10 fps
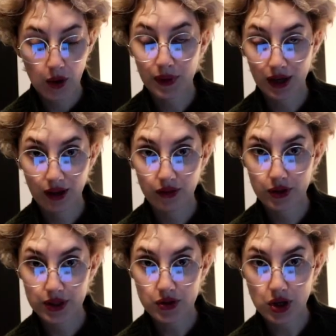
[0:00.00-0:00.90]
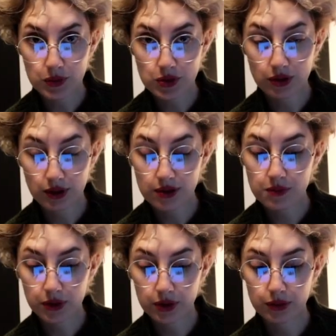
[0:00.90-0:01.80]
But I have a green jumpsuit, that's
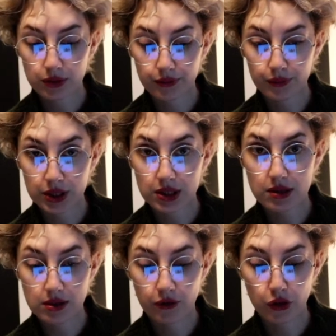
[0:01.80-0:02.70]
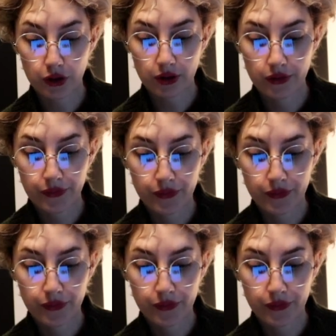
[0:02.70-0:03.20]
pretty cool, but it doesn't have a hood.